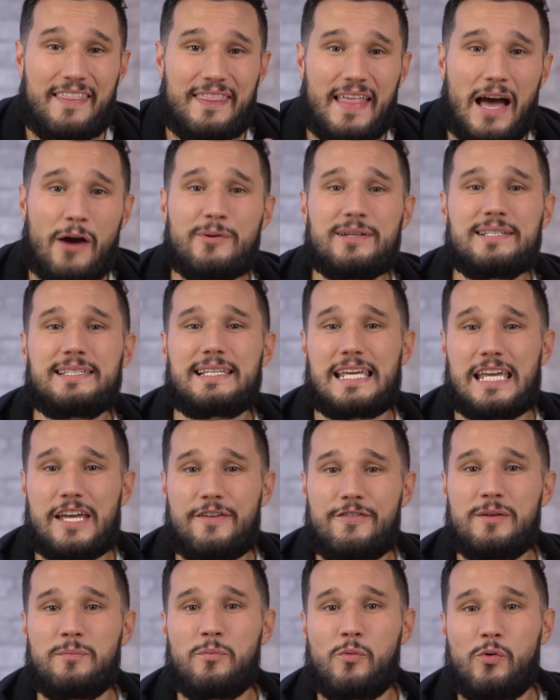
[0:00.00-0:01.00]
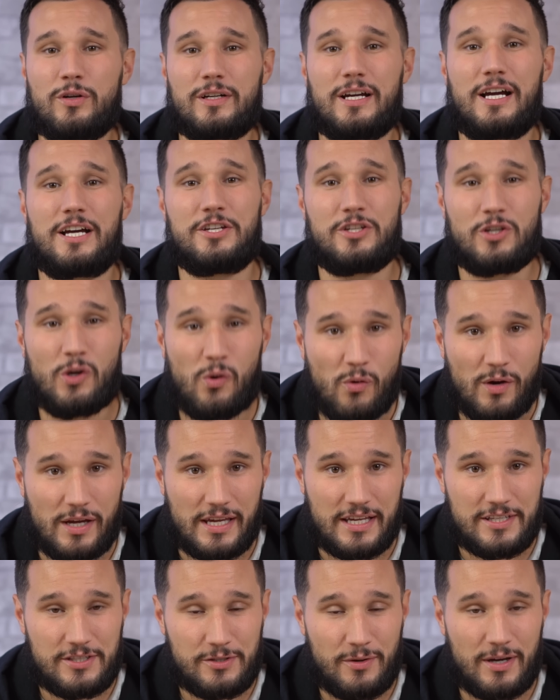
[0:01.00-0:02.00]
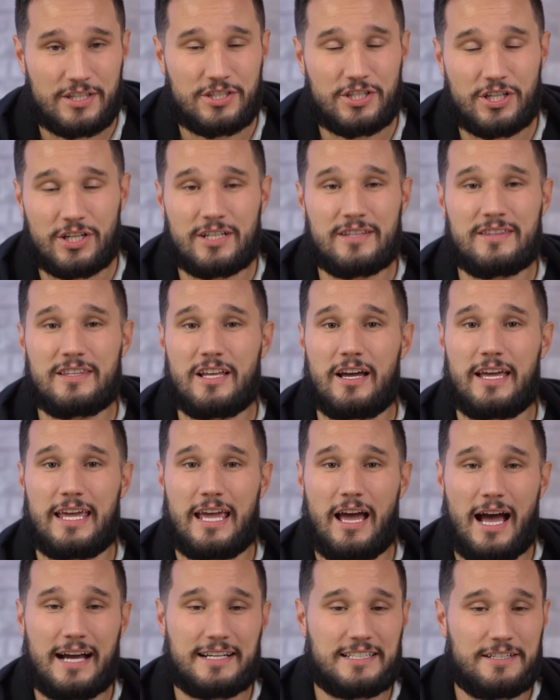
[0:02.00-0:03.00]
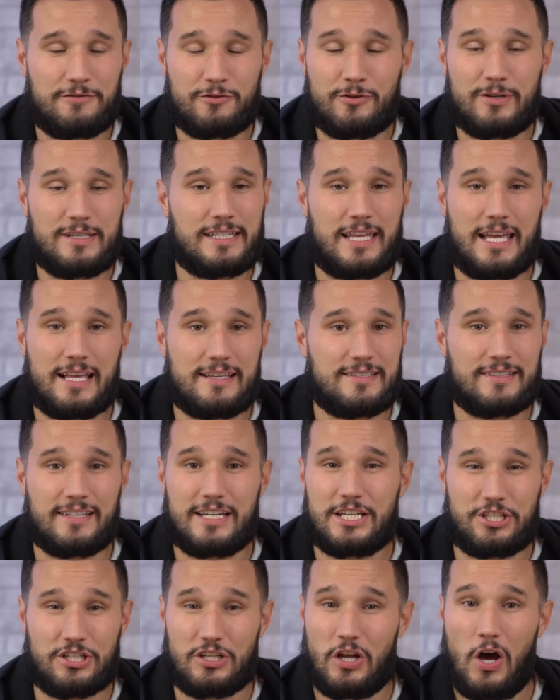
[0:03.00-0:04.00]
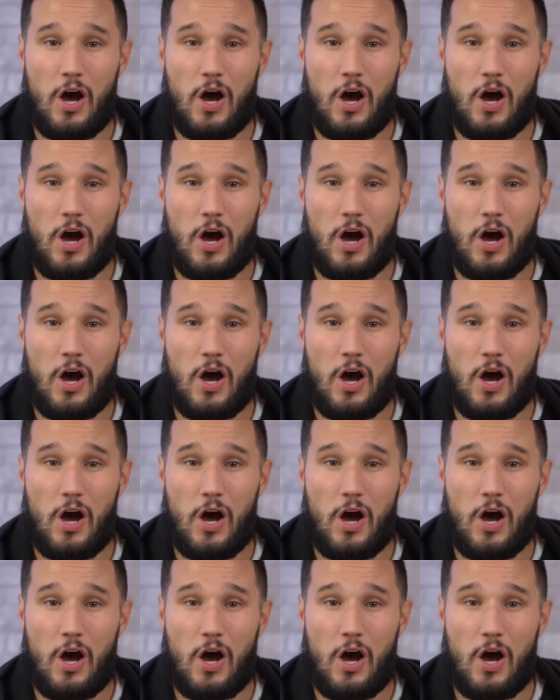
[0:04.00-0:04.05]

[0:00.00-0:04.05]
and that was even more annoying, so I turned the active noise cancellation